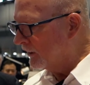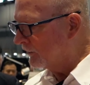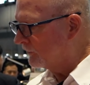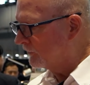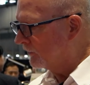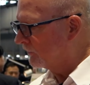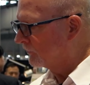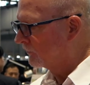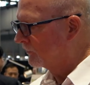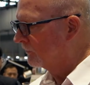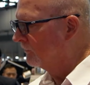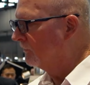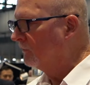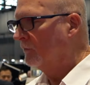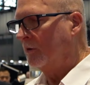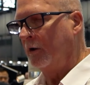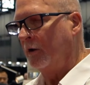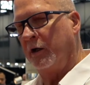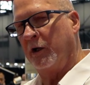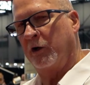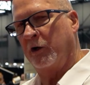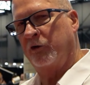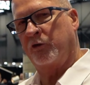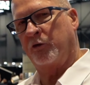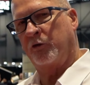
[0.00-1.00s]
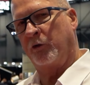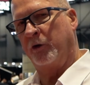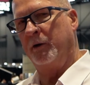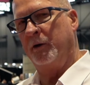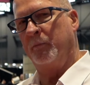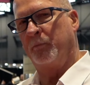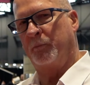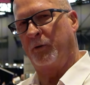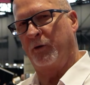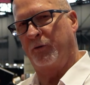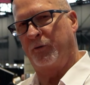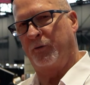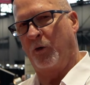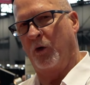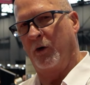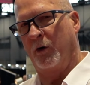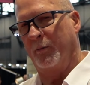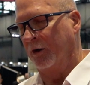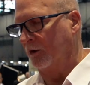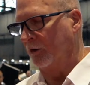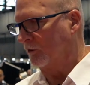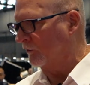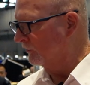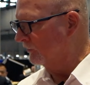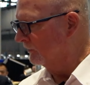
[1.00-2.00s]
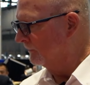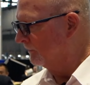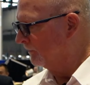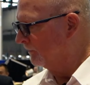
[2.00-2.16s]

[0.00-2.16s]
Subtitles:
at this extreme performance.